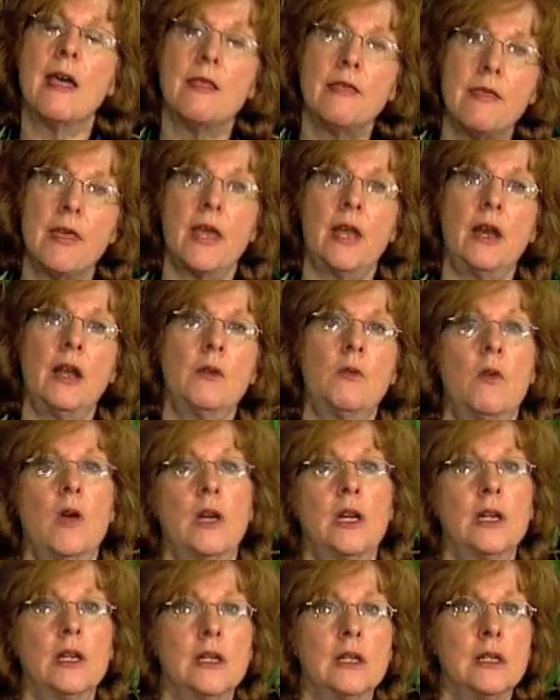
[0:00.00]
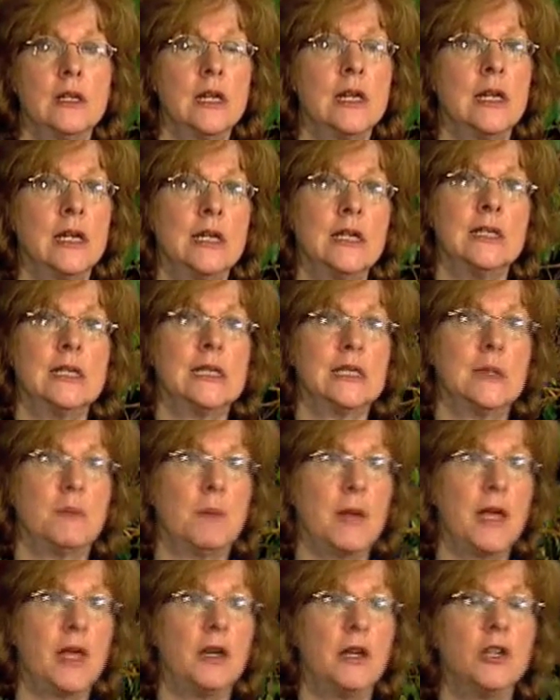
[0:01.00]
then I wanted it in
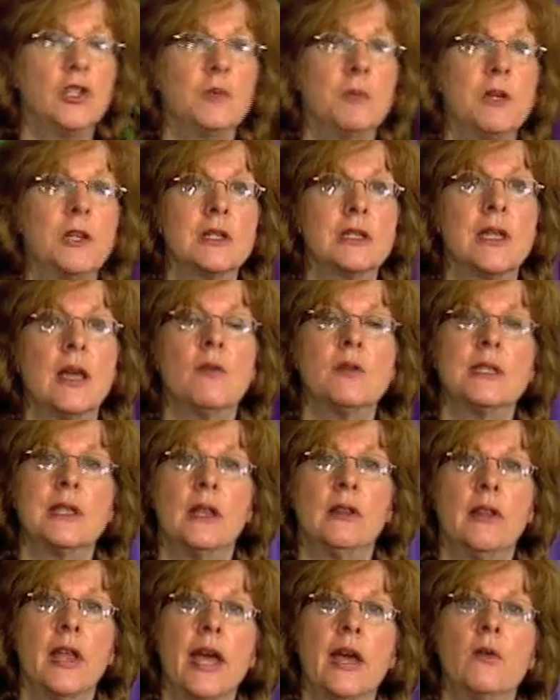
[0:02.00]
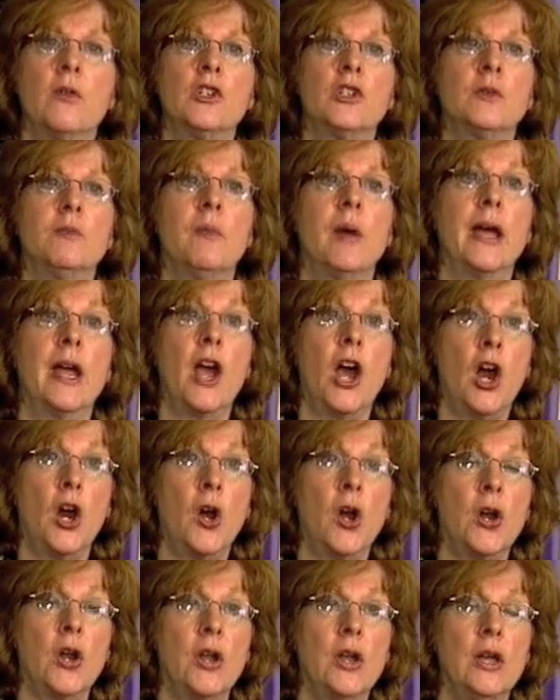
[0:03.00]
Spanish because that was the language of my
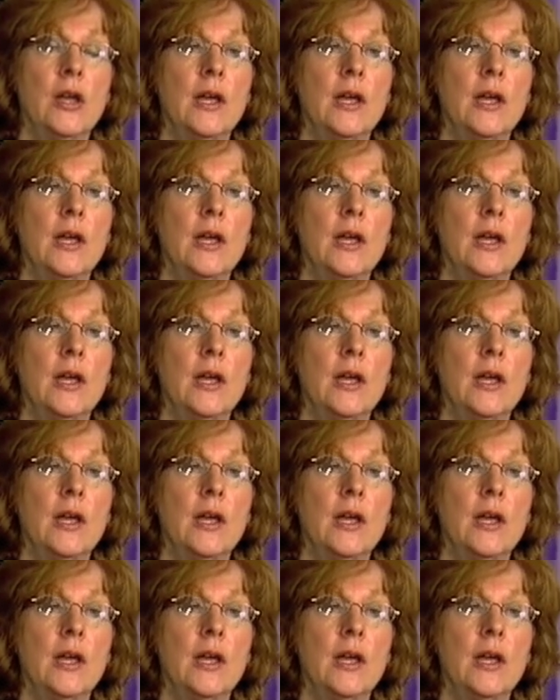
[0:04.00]
heart.